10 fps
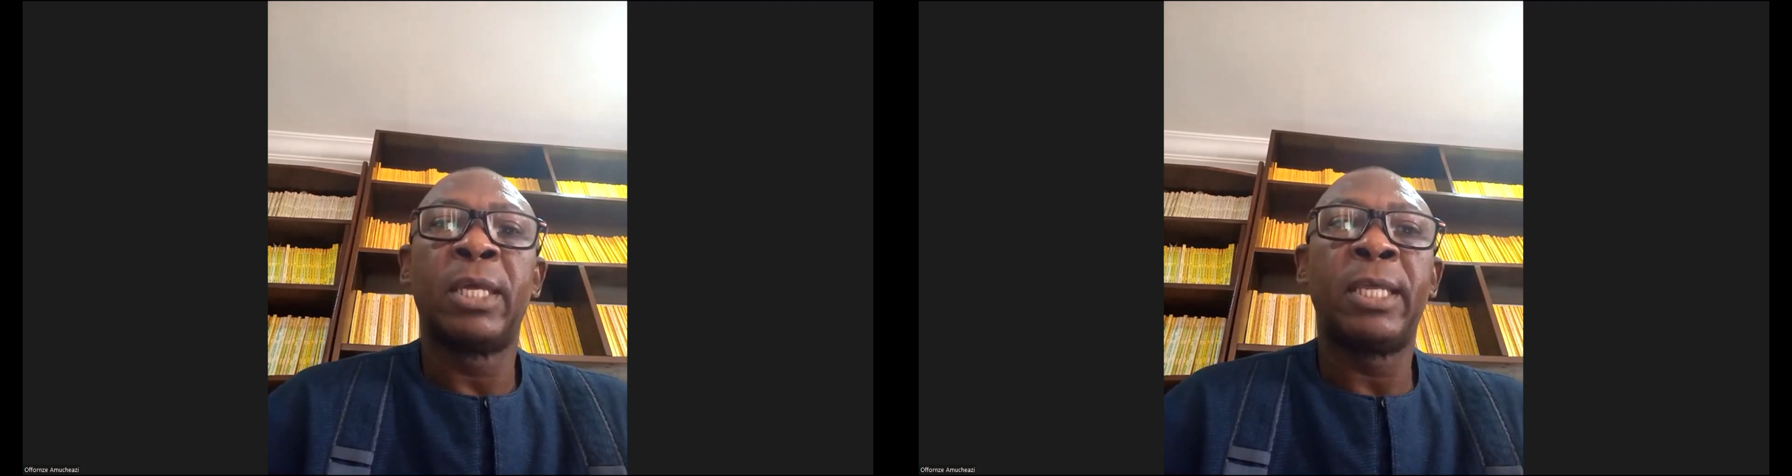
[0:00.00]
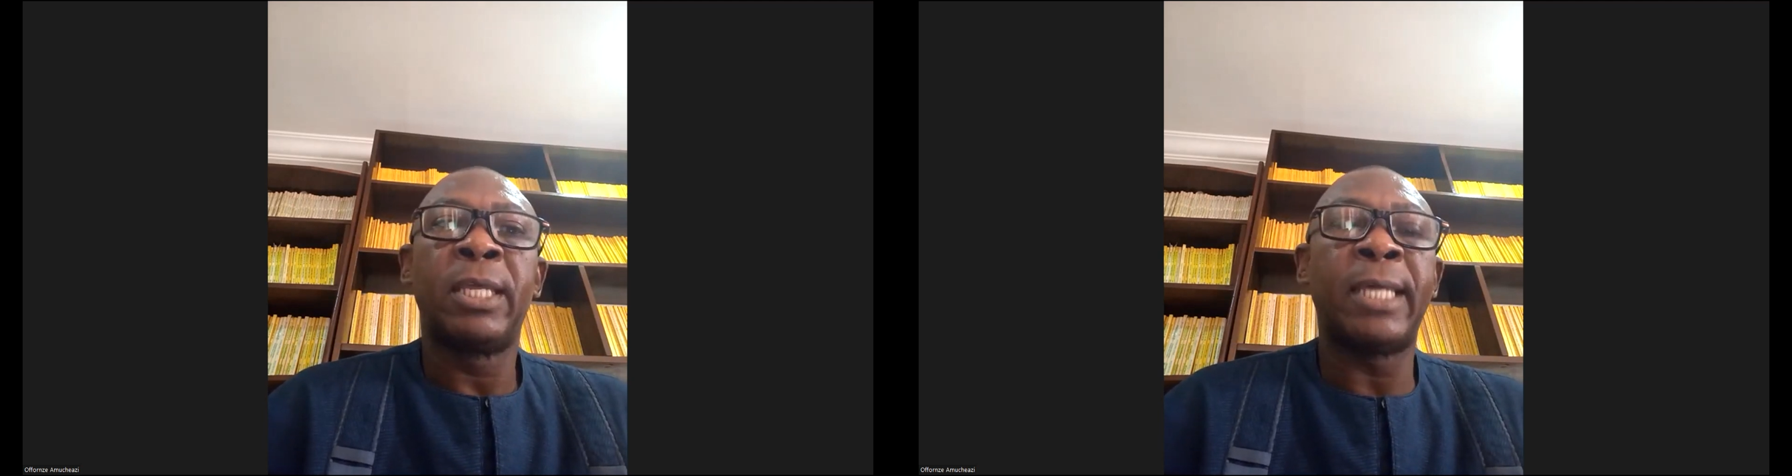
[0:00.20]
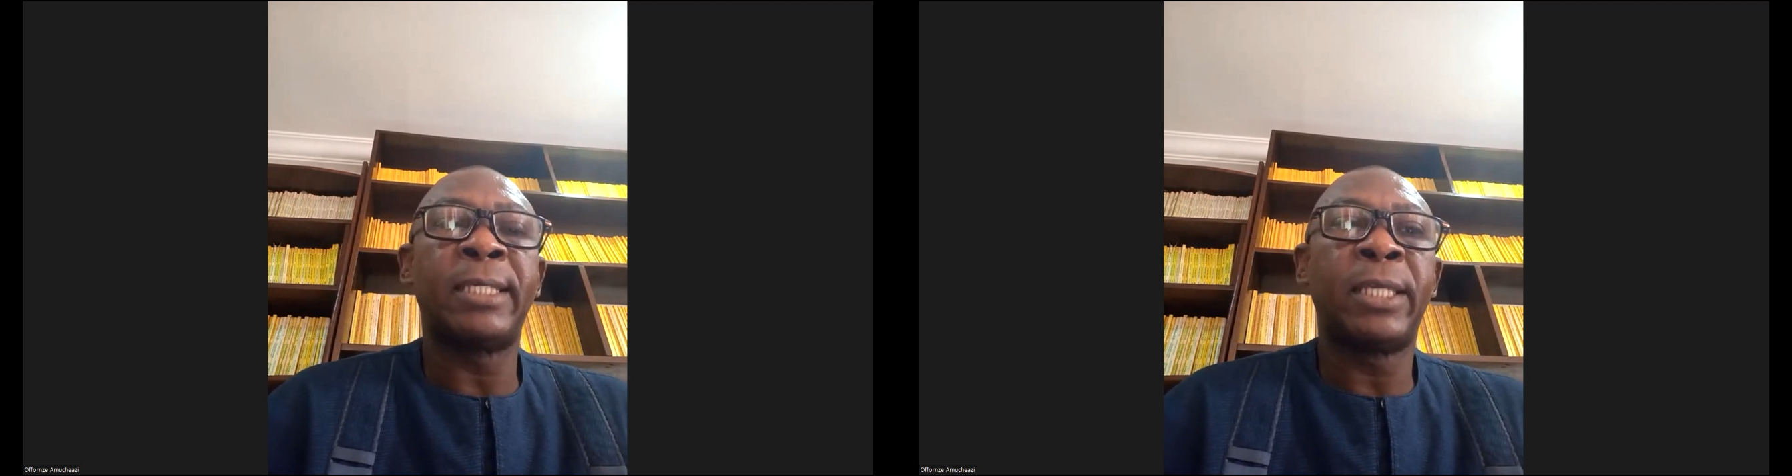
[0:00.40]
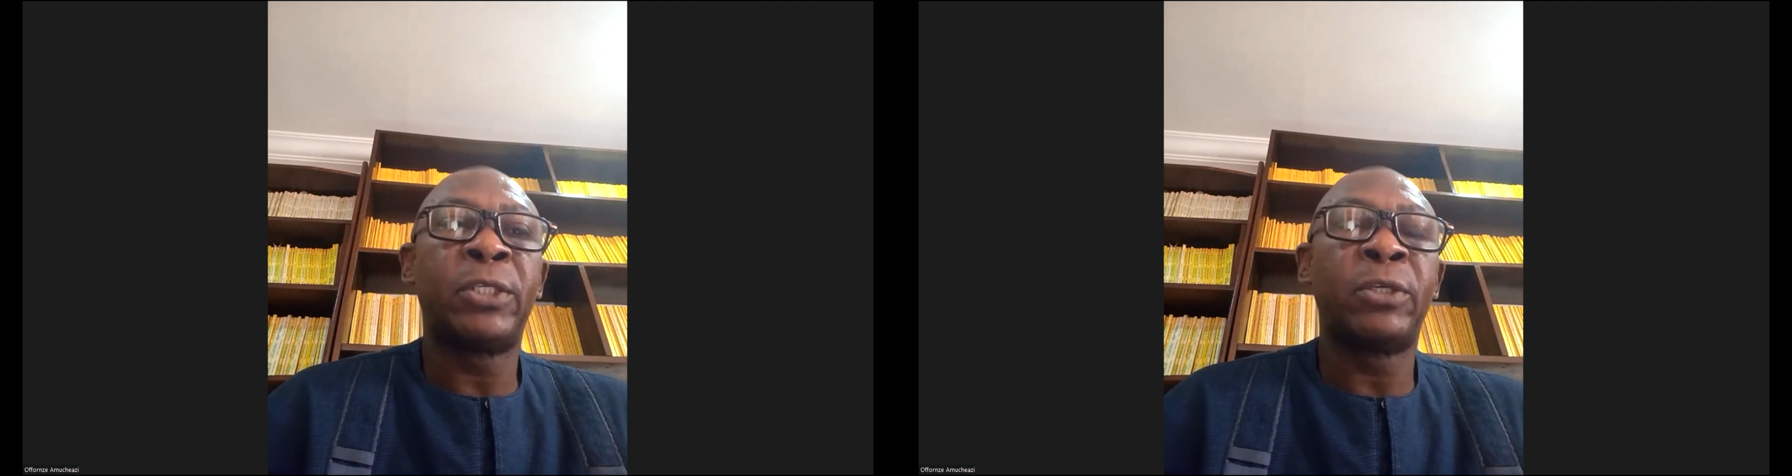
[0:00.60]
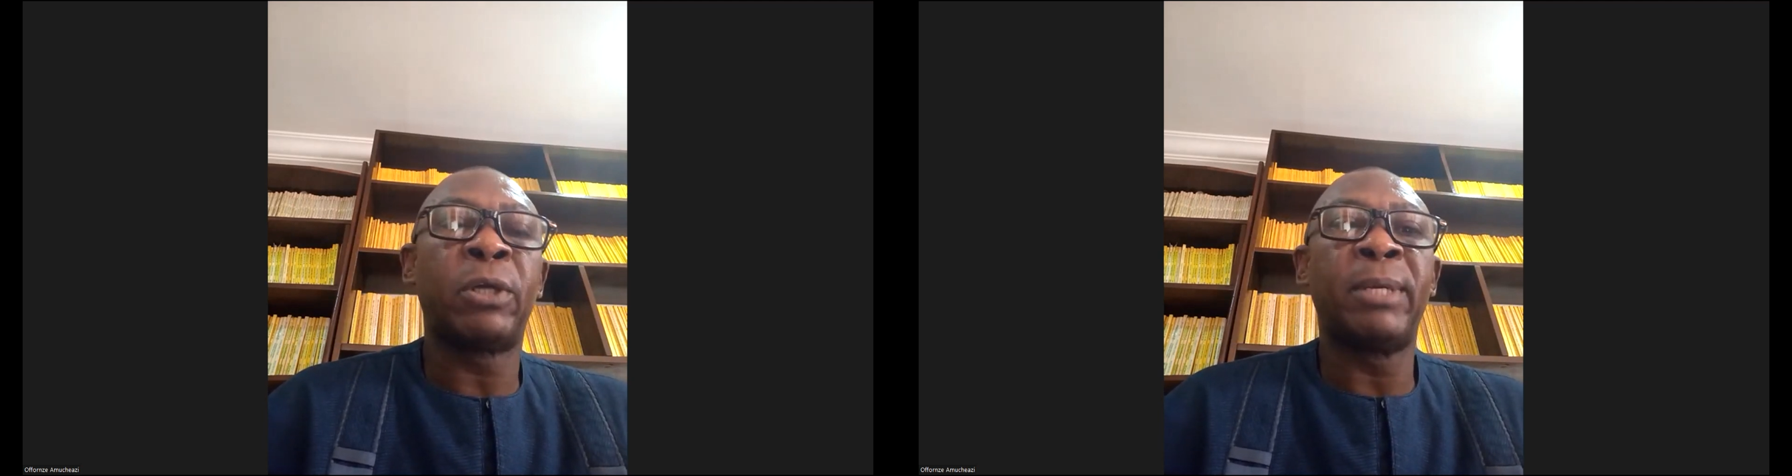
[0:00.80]
yes, the
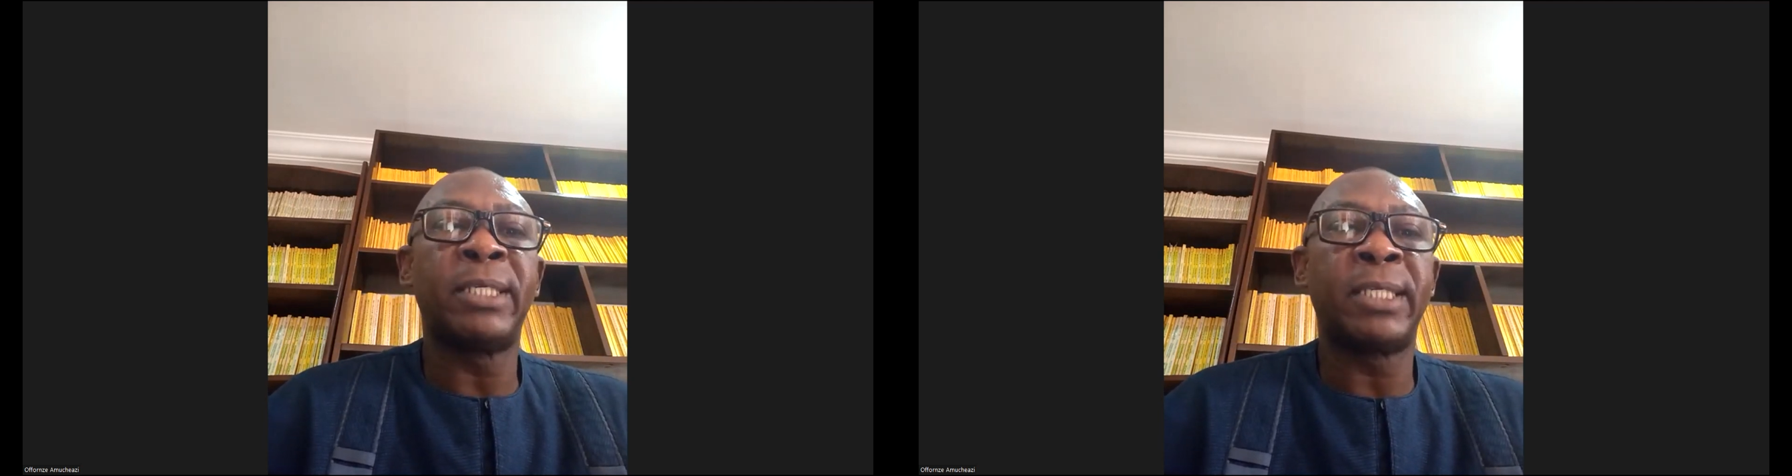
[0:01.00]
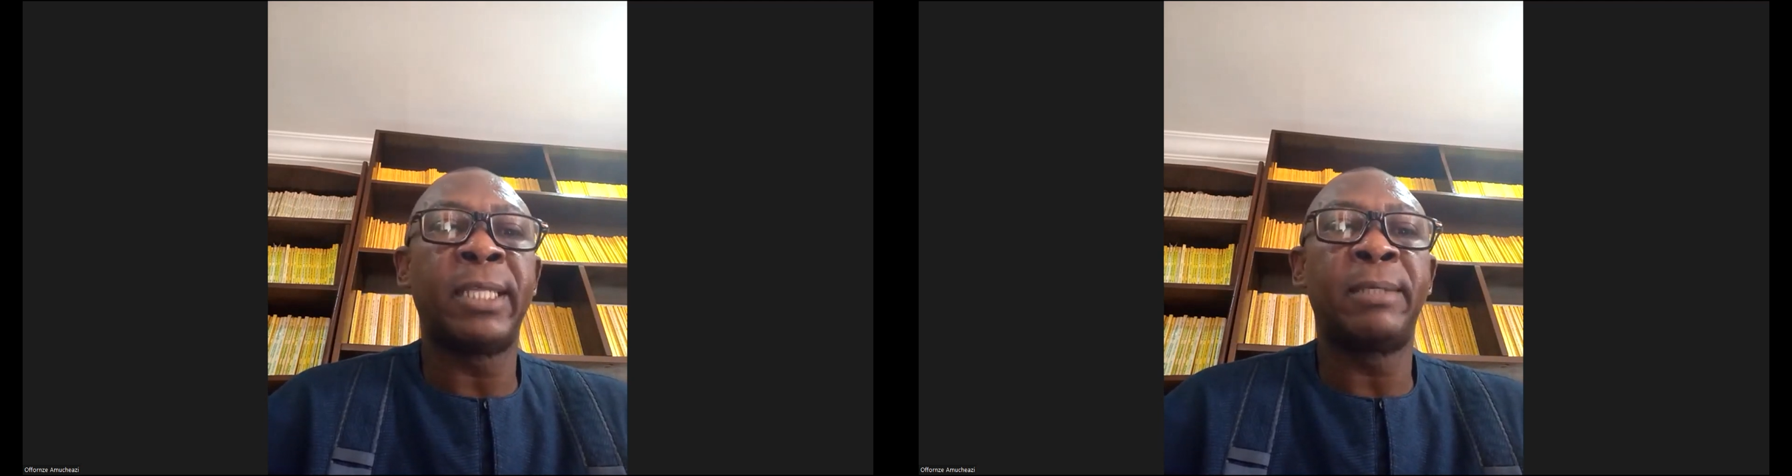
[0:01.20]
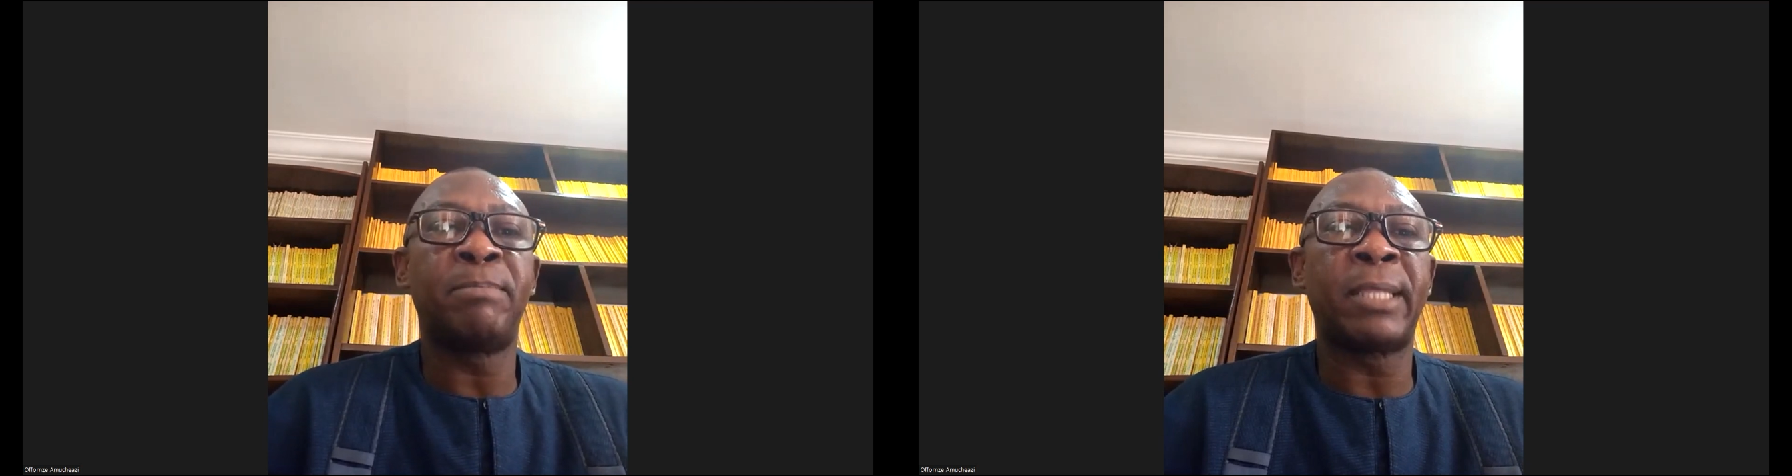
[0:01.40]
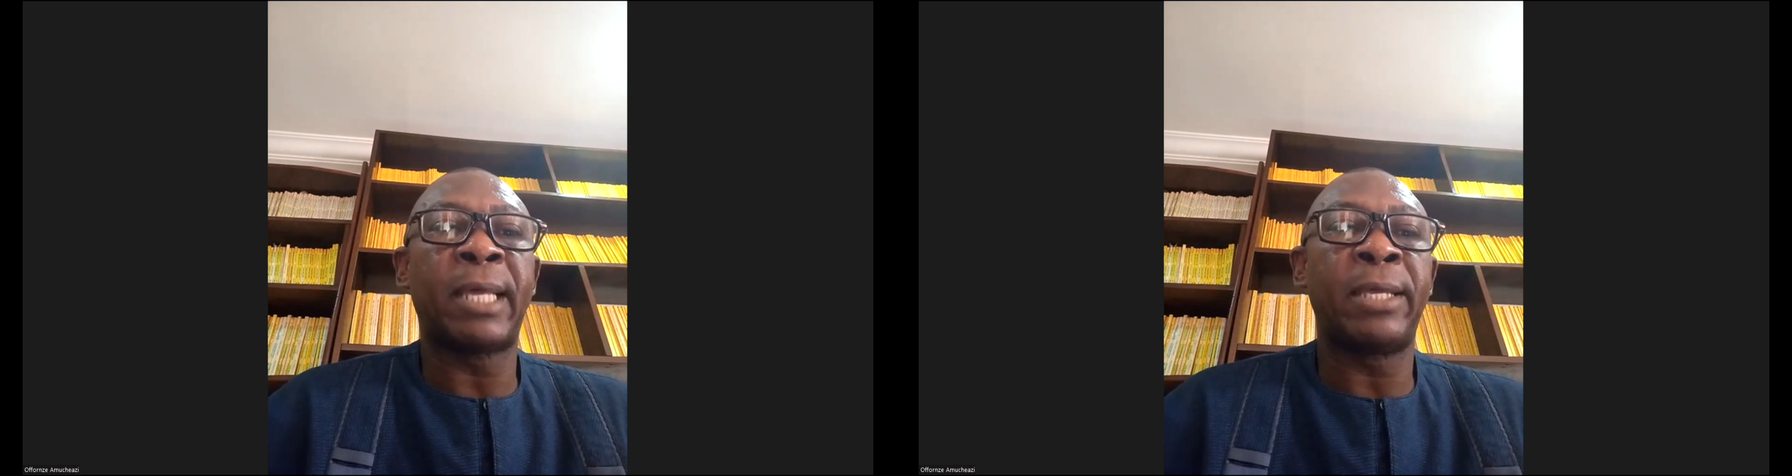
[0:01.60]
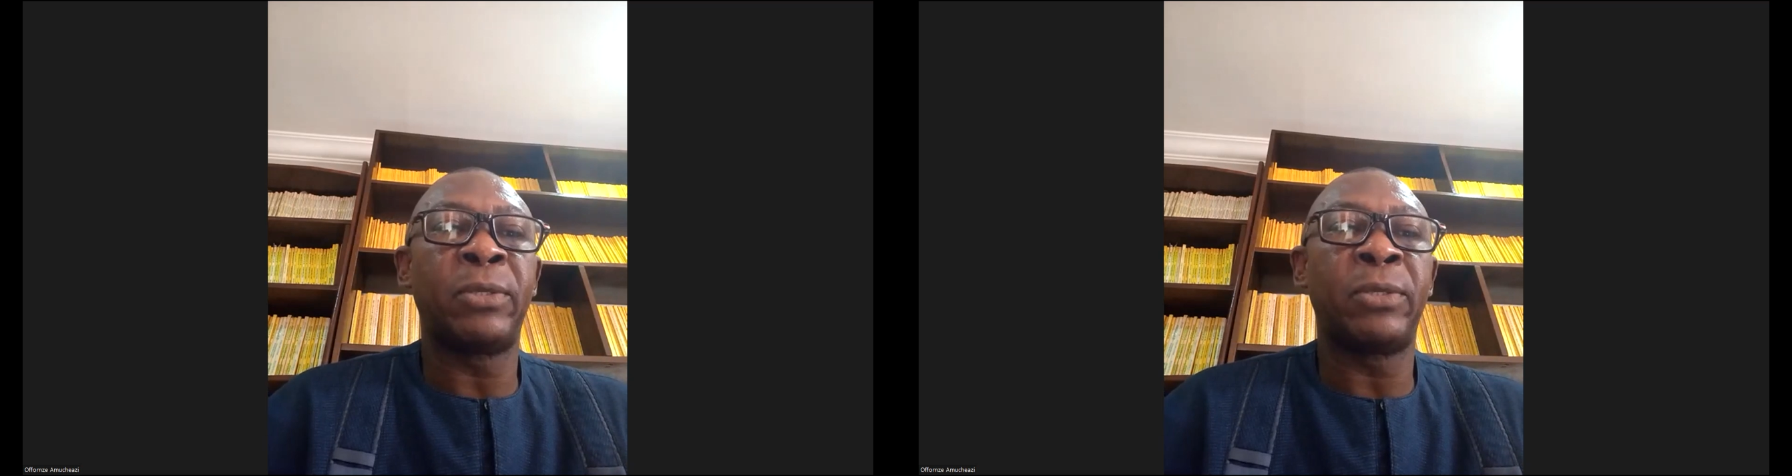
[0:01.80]
judge may say this matter